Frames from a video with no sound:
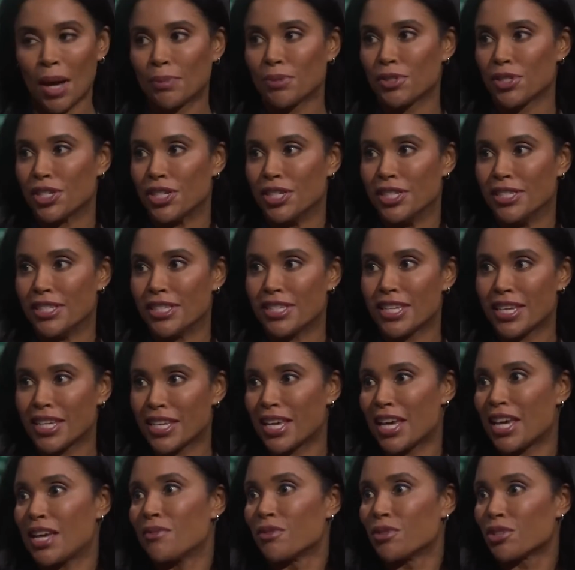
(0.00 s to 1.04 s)
Overall,
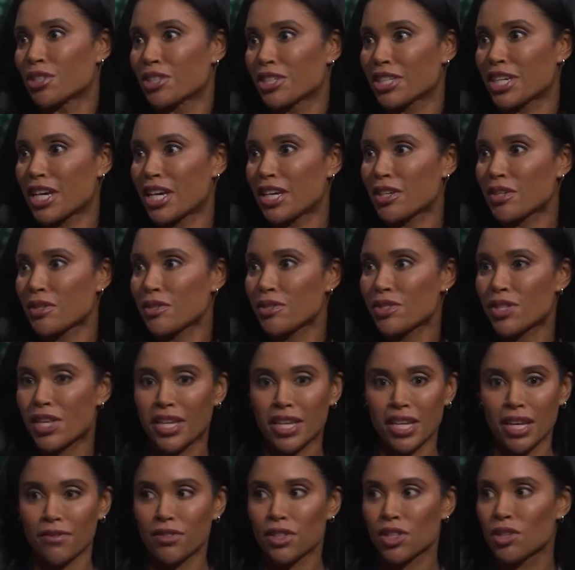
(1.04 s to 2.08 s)
man, this right
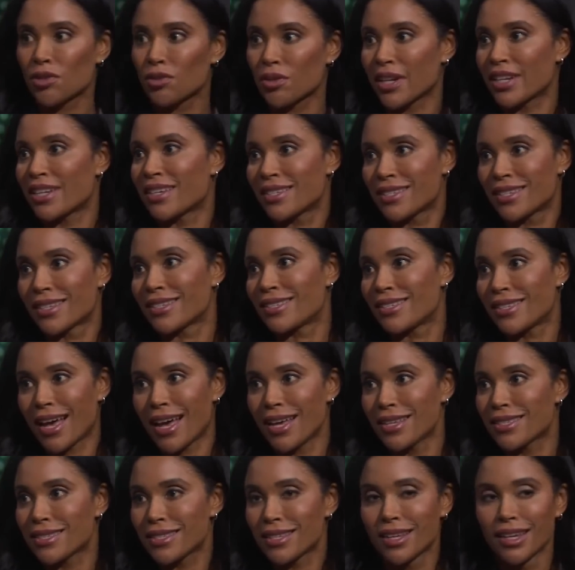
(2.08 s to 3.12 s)
here, this
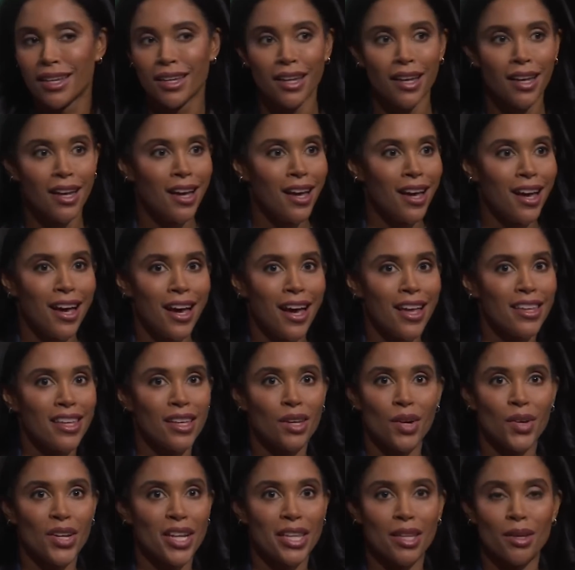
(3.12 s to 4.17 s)
information, the
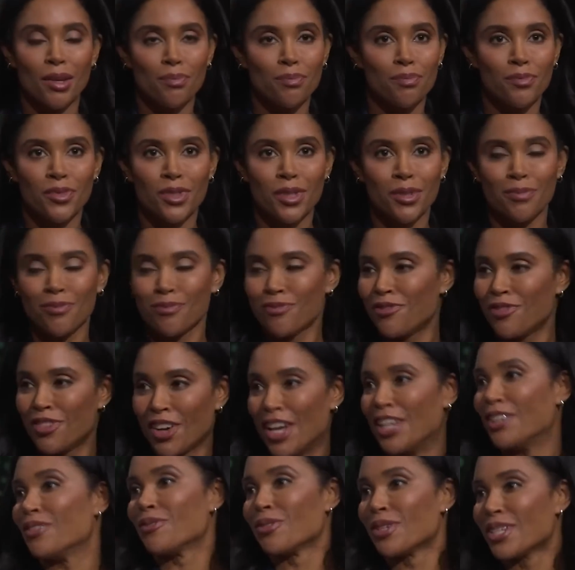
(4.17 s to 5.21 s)
way things are going,
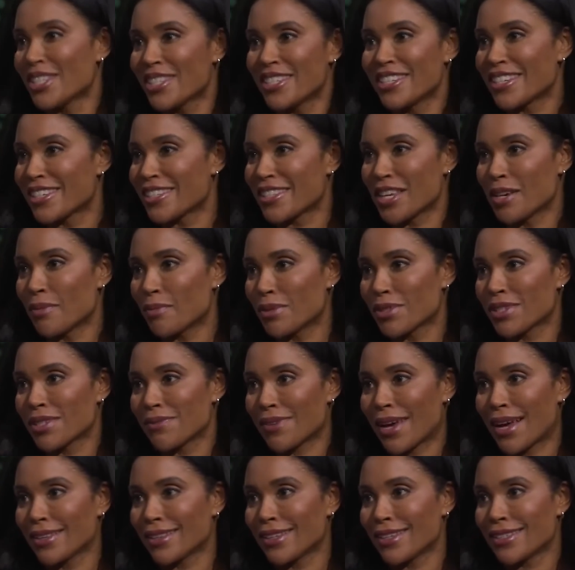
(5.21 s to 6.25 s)
the way people are
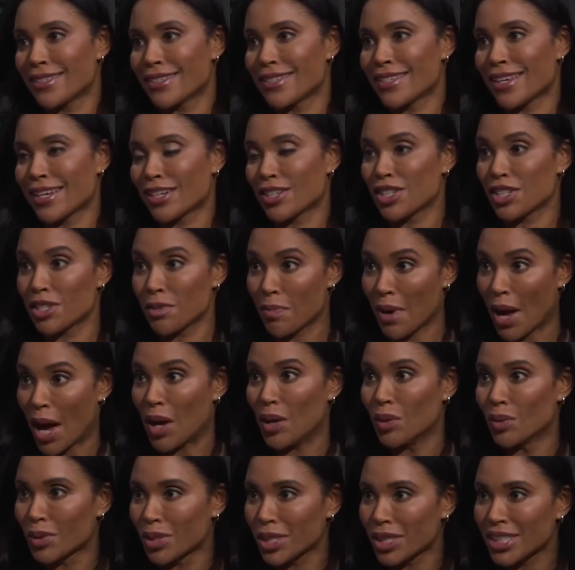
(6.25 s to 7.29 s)
losing their minds,
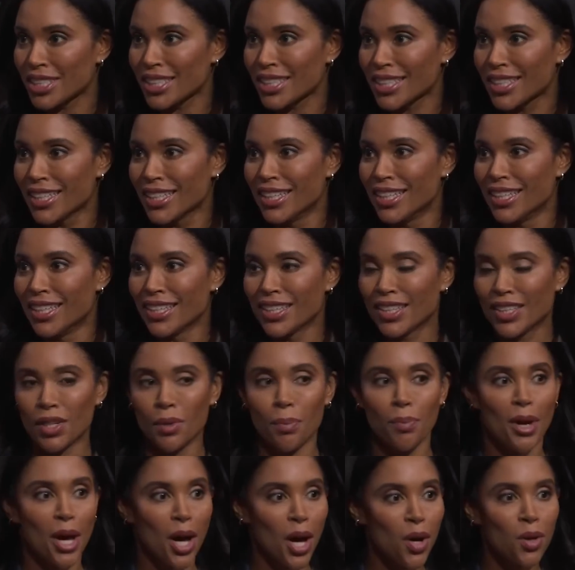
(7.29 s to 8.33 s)
it
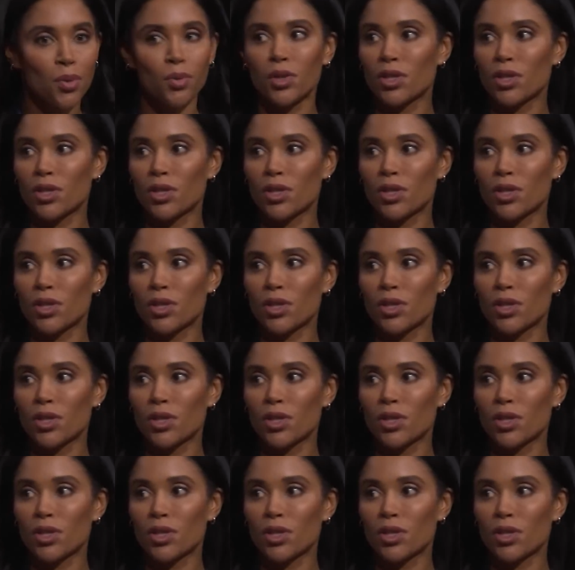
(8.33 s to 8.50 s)
is what it